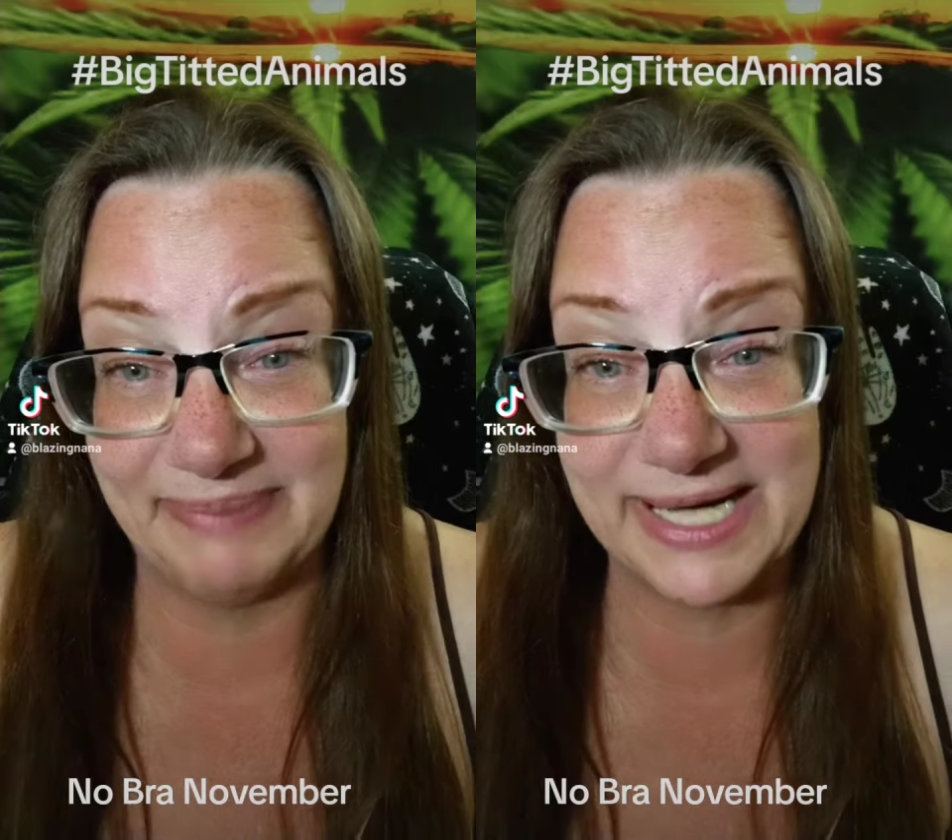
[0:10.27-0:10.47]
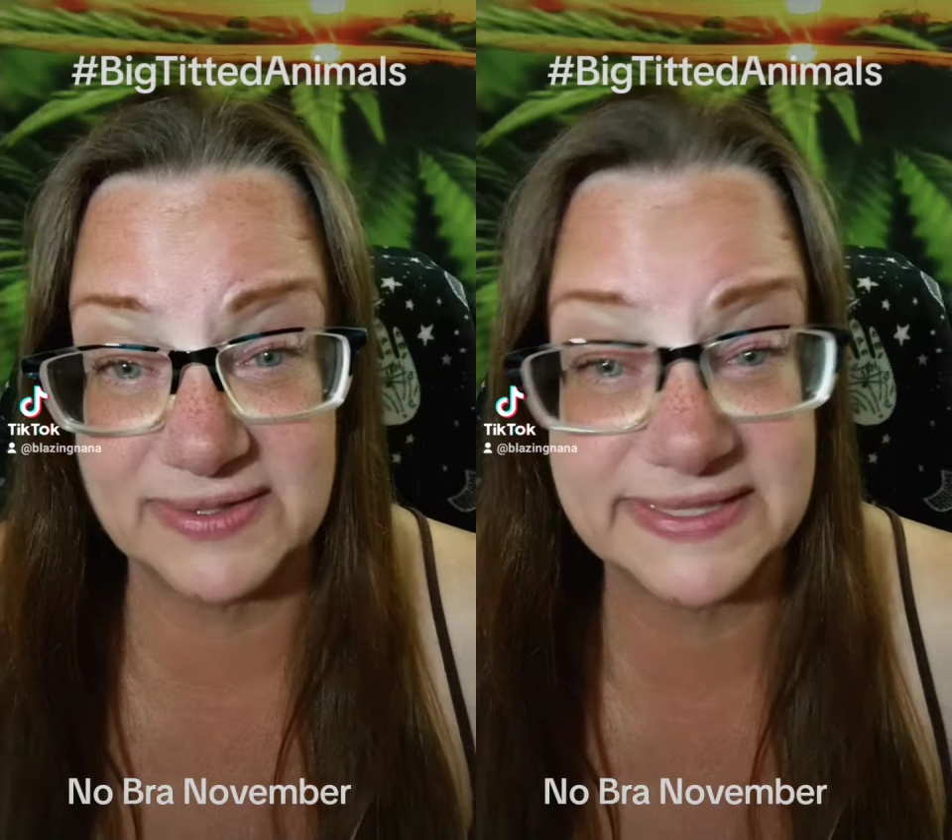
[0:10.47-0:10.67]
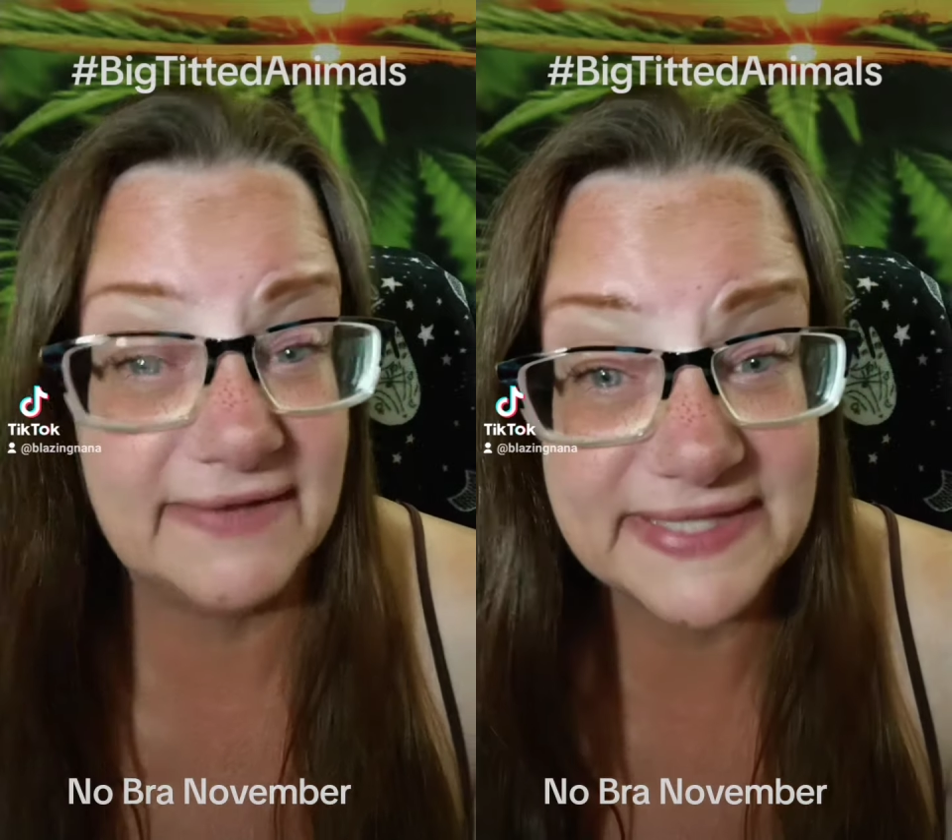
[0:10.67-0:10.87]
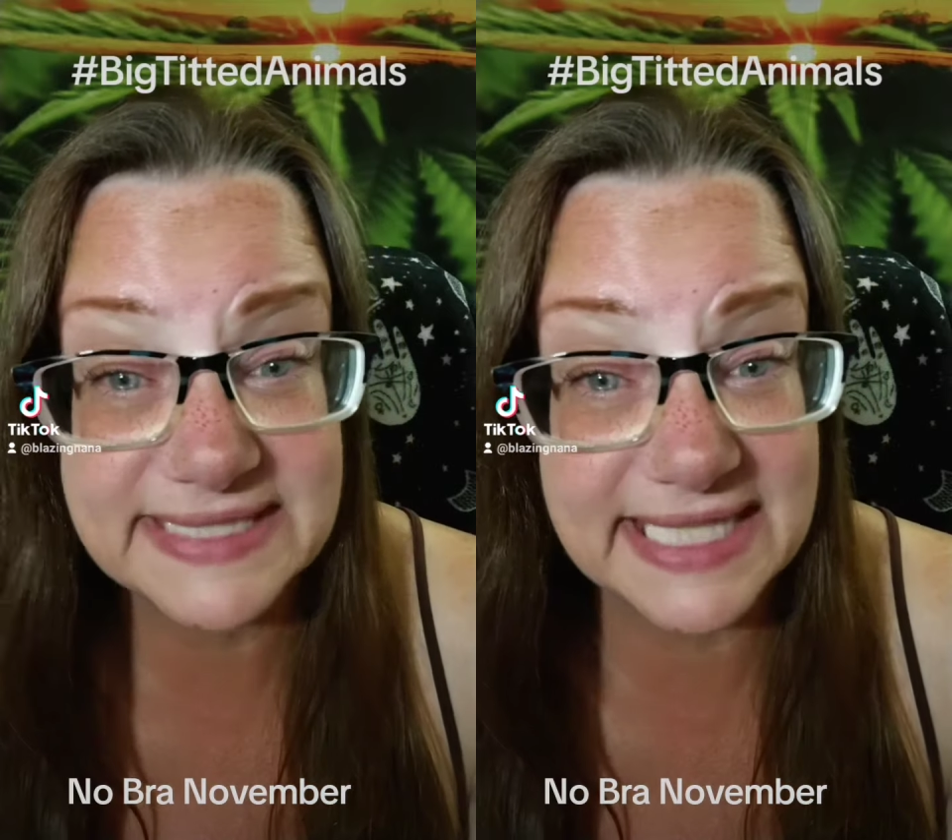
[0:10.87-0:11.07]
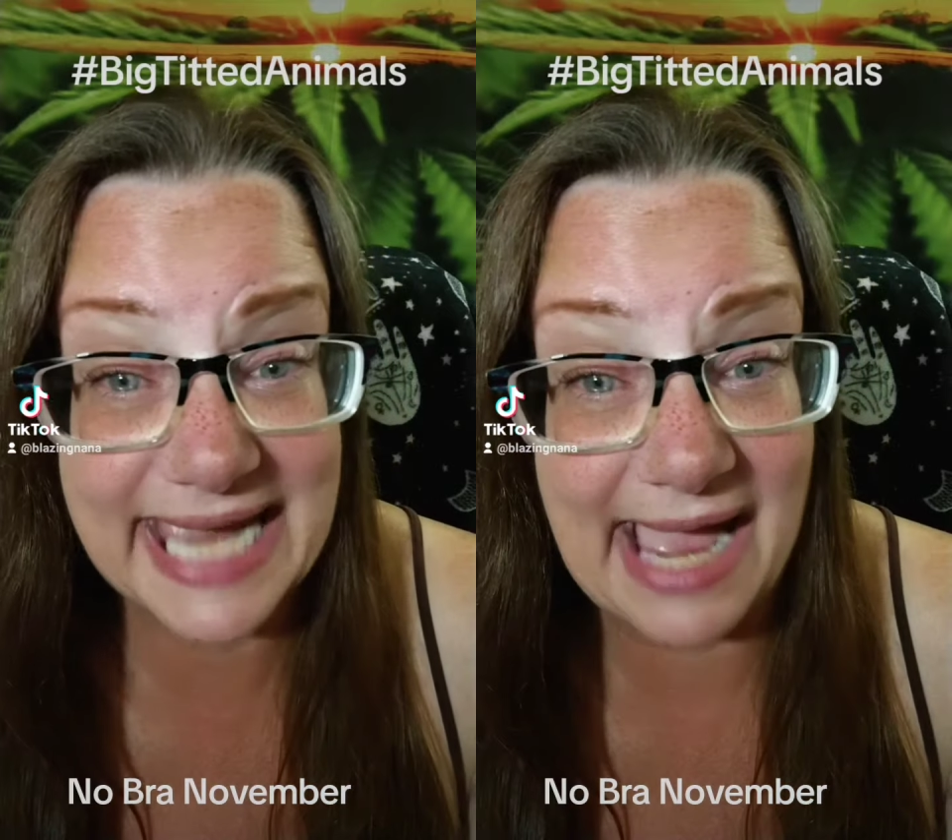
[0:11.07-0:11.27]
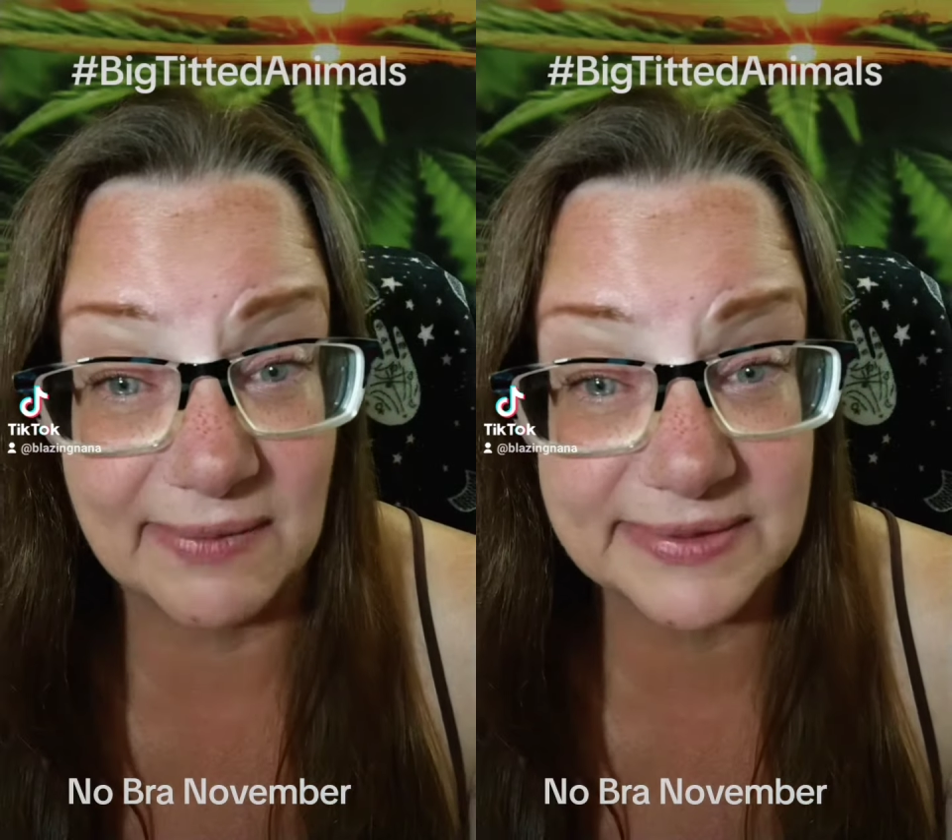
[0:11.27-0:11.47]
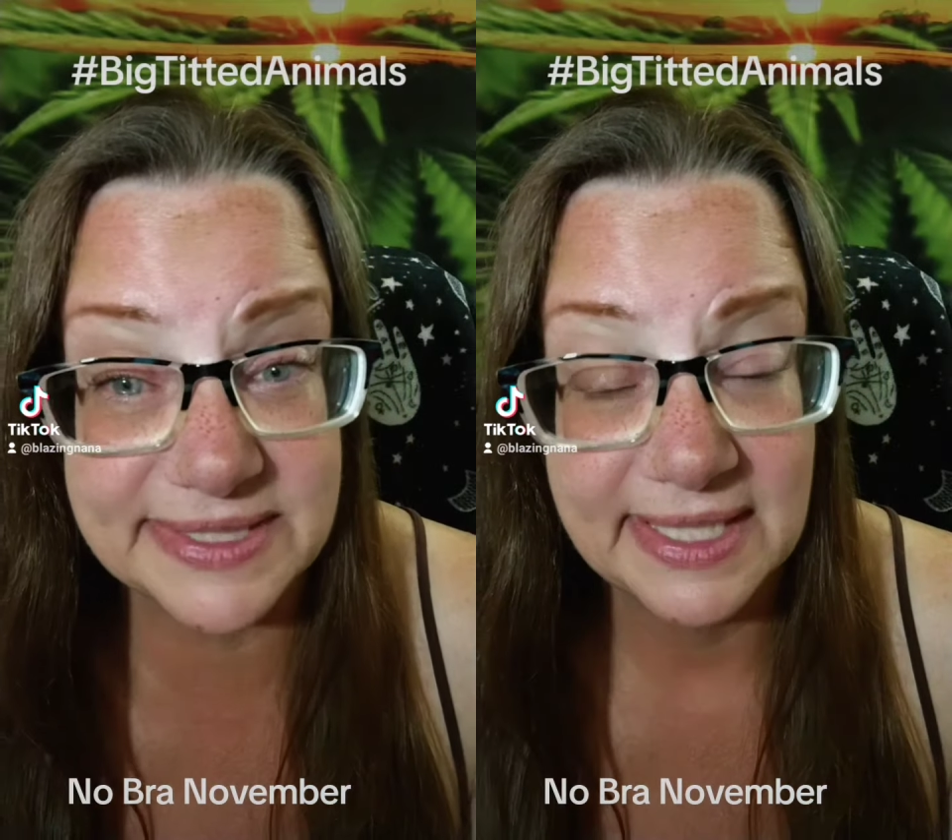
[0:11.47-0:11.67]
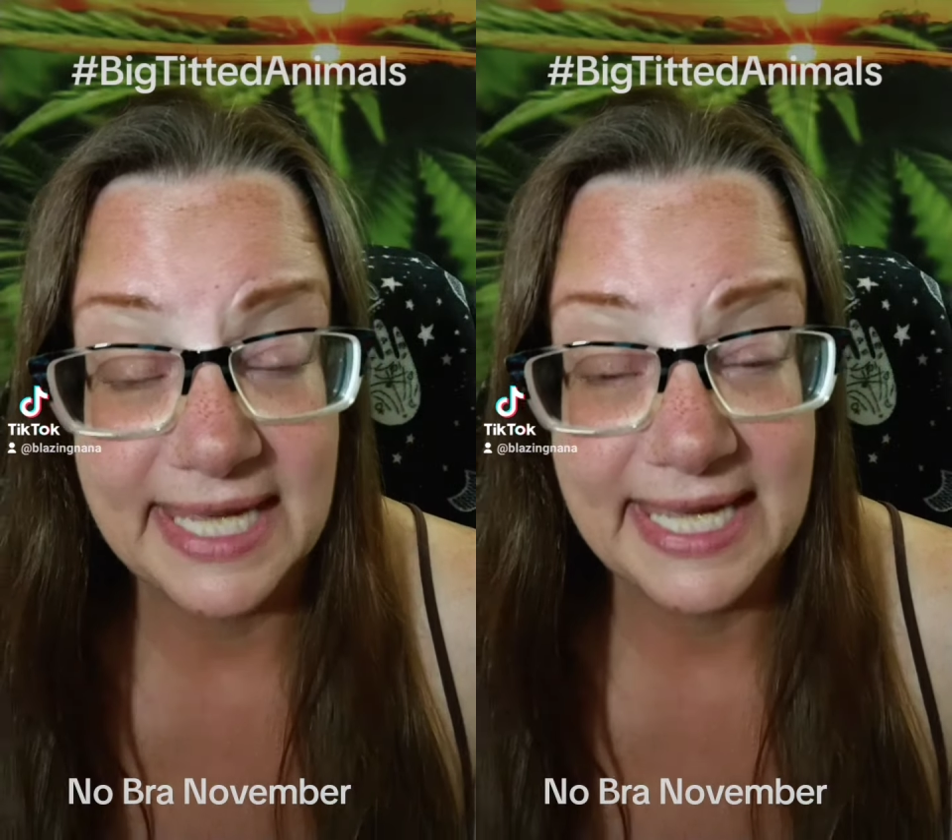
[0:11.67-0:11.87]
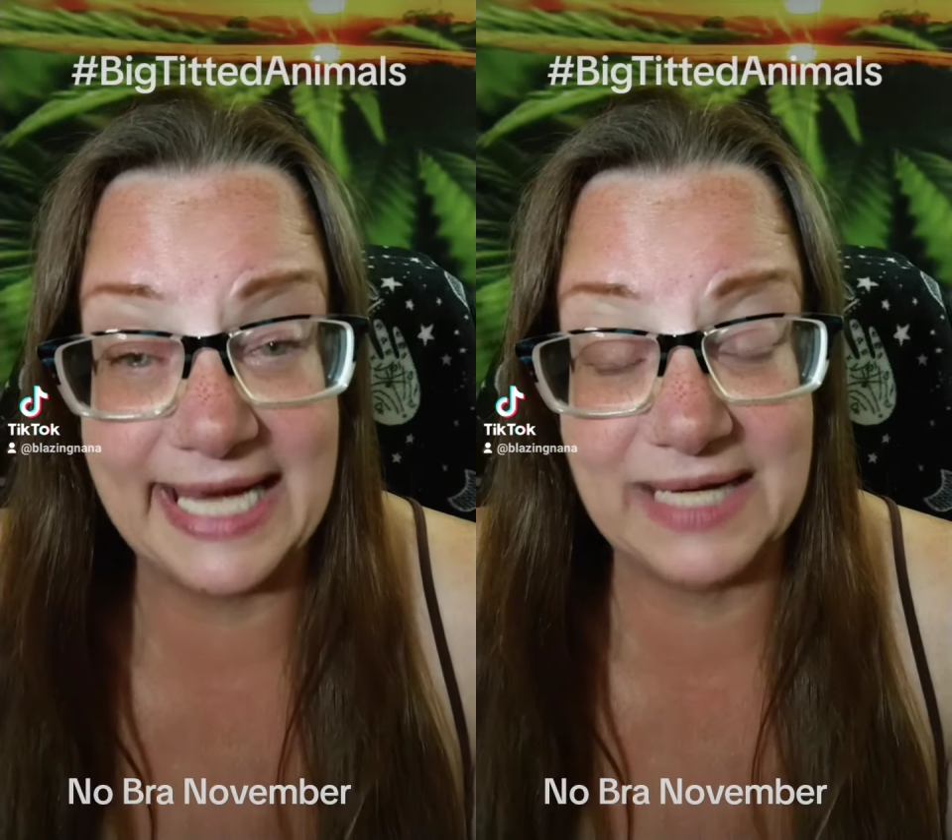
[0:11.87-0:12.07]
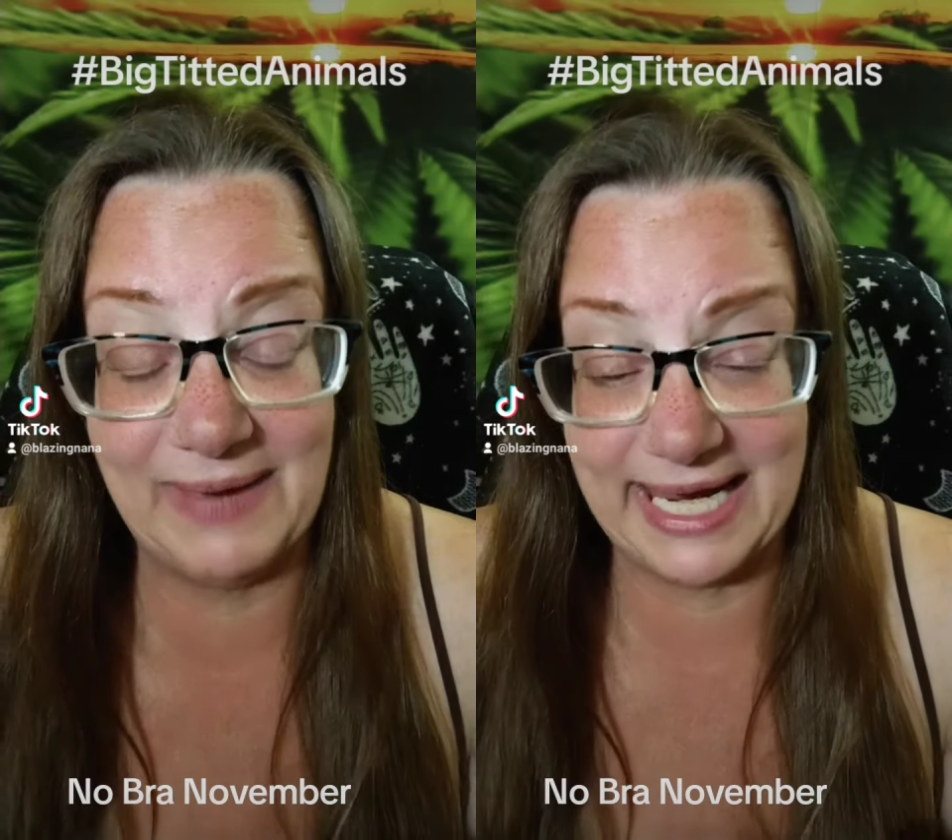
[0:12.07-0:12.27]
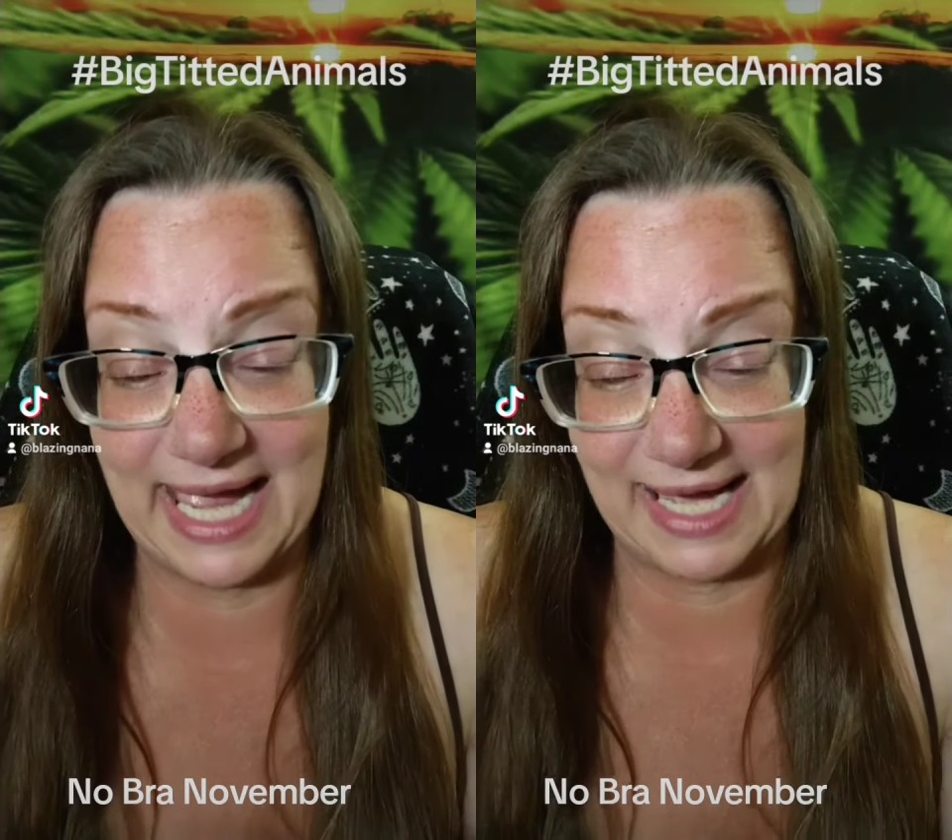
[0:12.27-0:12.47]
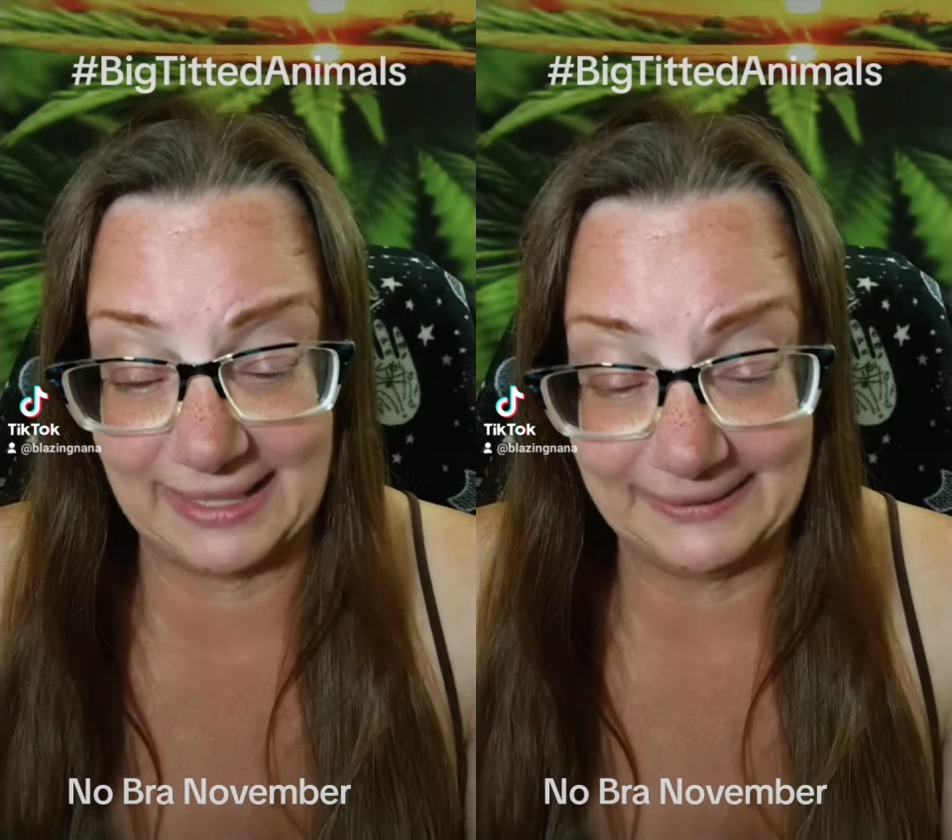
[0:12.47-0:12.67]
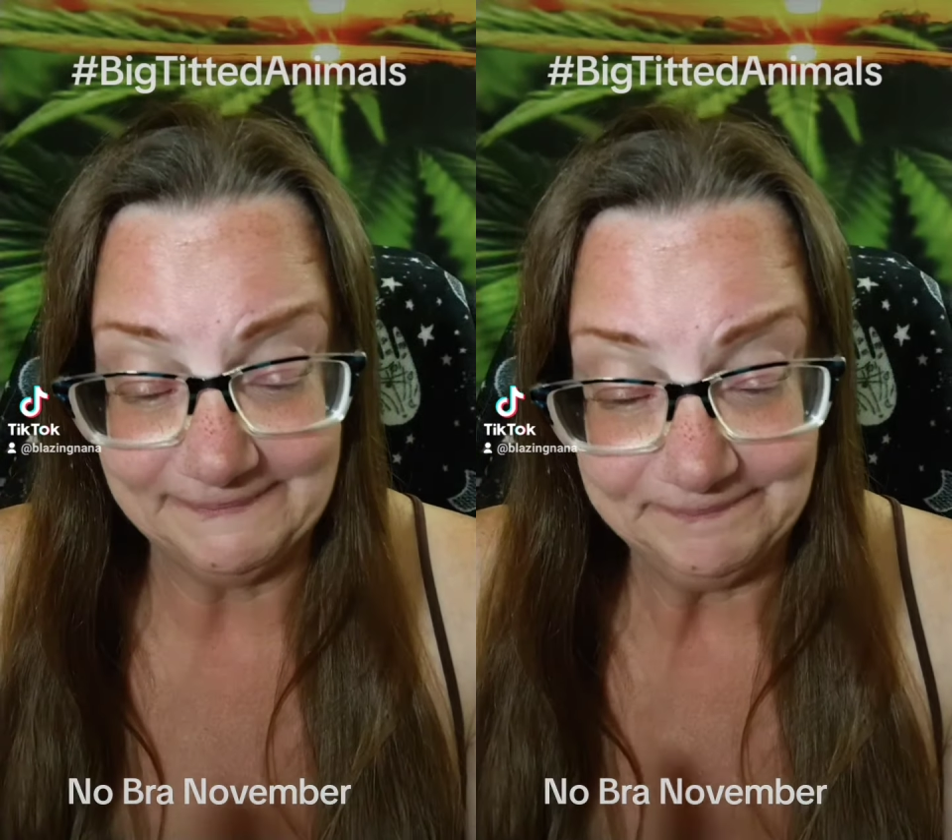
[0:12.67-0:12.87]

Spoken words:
by yourself doesn't count. Anyway, I